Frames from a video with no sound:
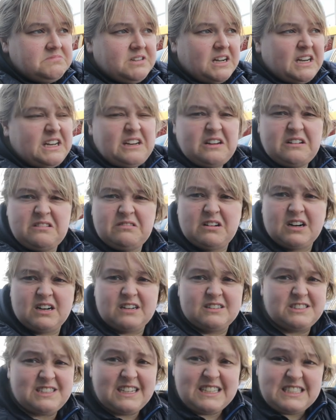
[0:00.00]
and you
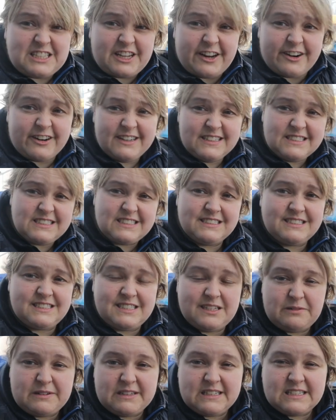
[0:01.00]
were just curious to
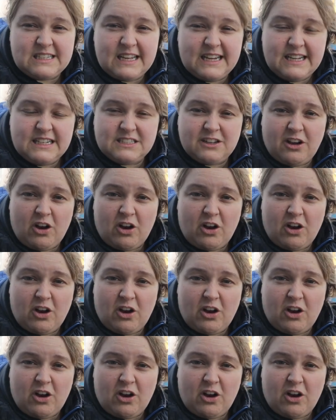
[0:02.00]
see what it's like